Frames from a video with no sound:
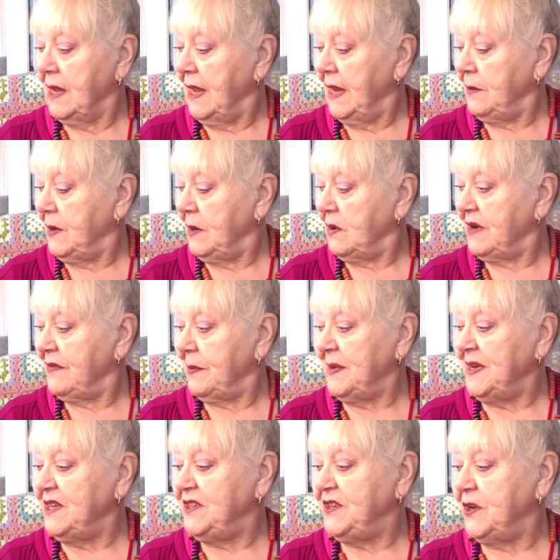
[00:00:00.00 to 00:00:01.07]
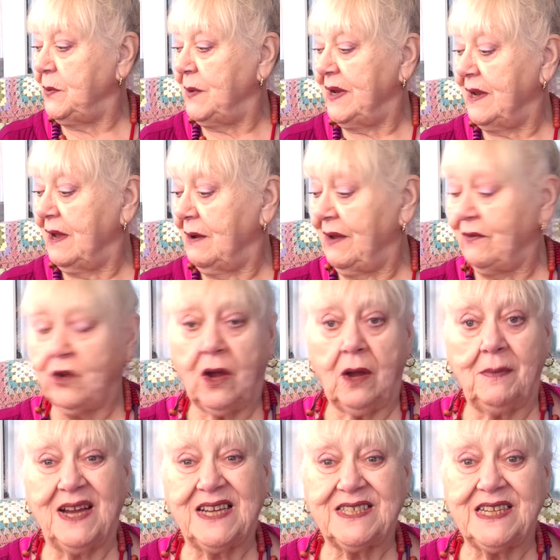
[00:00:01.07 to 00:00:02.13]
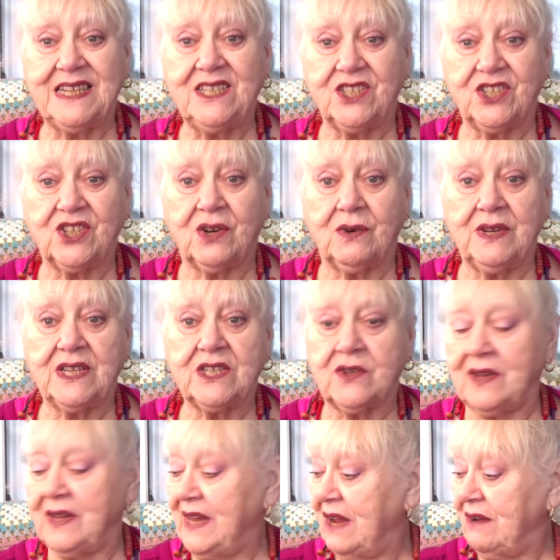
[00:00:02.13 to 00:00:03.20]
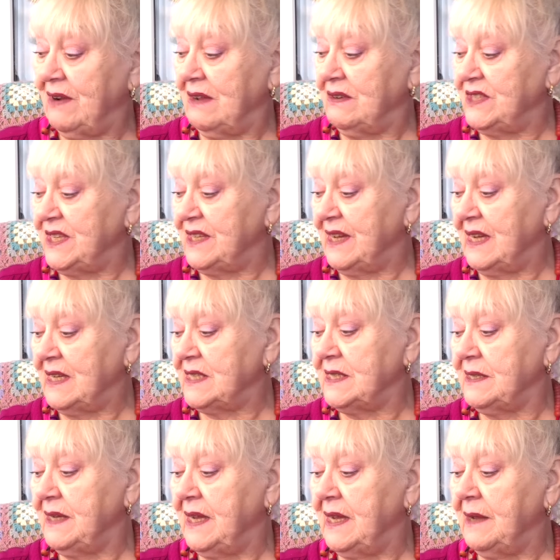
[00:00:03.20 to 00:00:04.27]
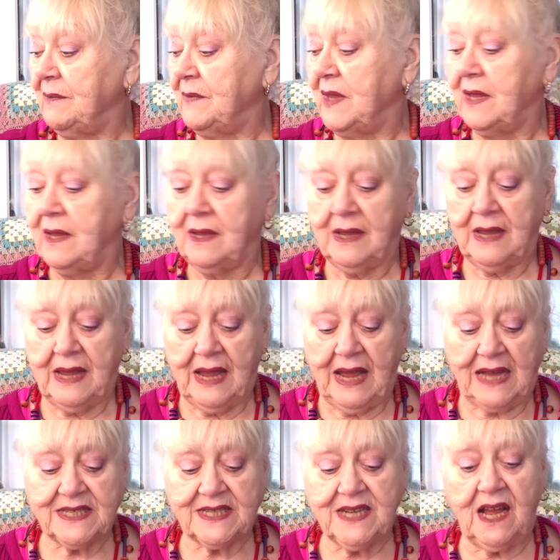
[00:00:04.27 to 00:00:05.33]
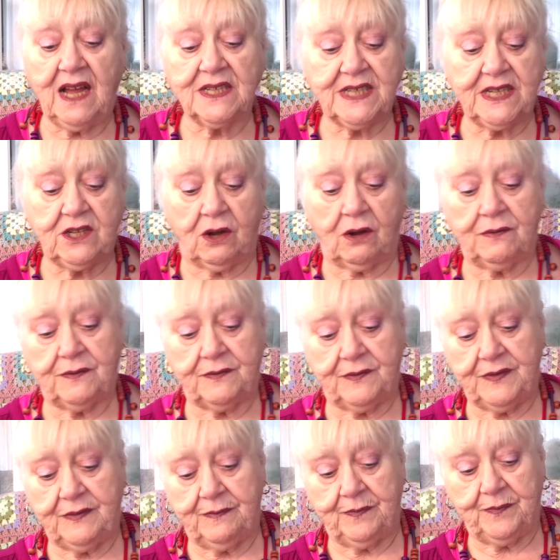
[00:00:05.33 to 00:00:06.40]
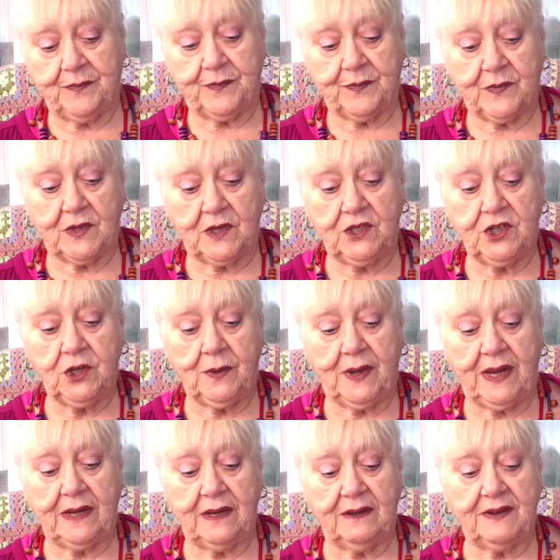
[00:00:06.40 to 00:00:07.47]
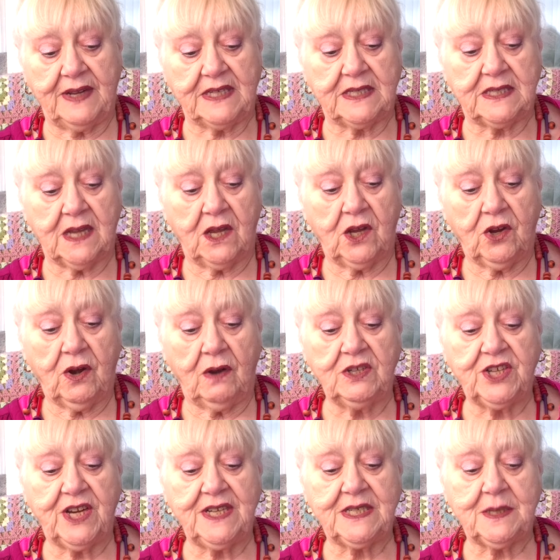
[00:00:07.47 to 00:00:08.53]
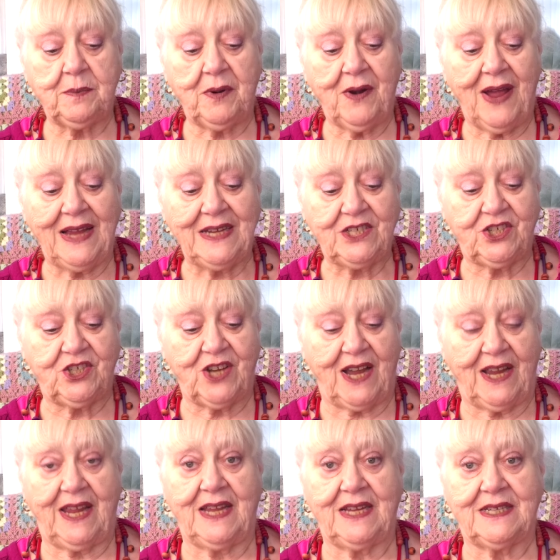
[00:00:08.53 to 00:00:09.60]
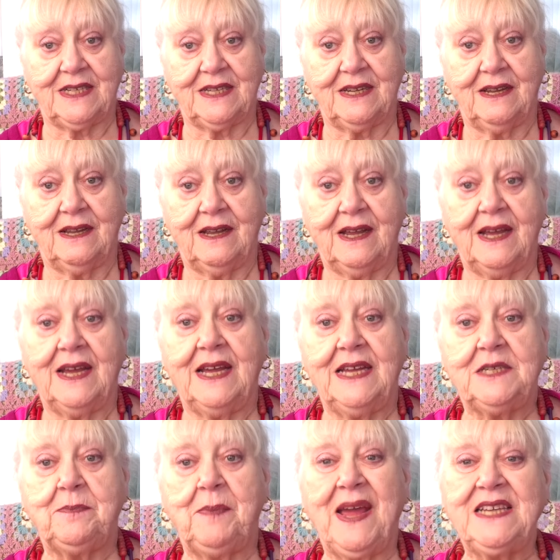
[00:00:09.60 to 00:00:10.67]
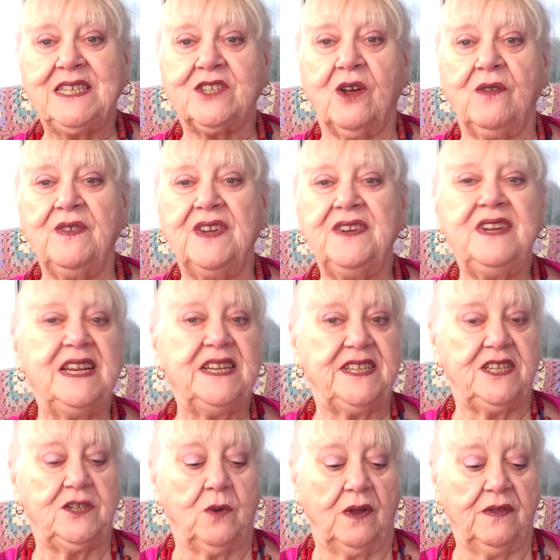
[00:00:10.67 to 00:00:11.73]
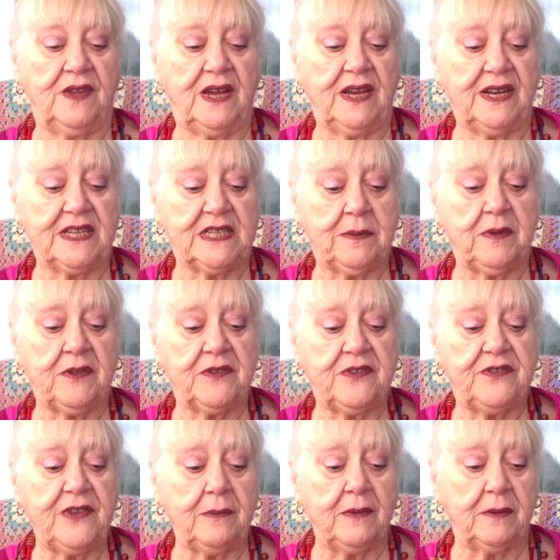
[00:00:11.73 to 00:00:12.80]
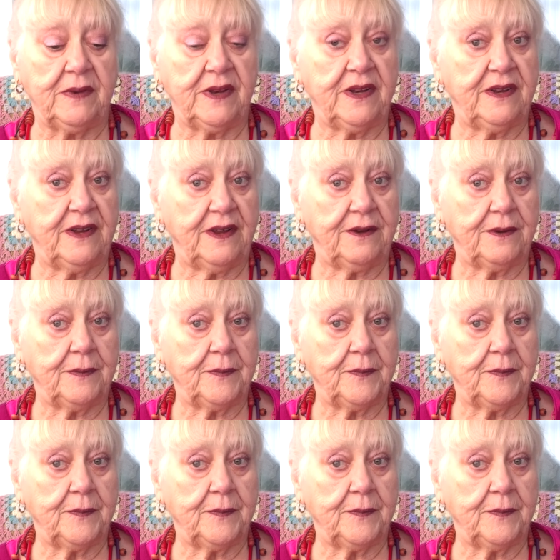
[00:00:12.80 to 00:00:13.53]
Anyway, what have I been doing? Well, I've got a magazine to show you, so I'll get round to that, yeah. I started off doing this crochet surprise jacket. It's based on the knitted one that Elizabeth Zimmermann did.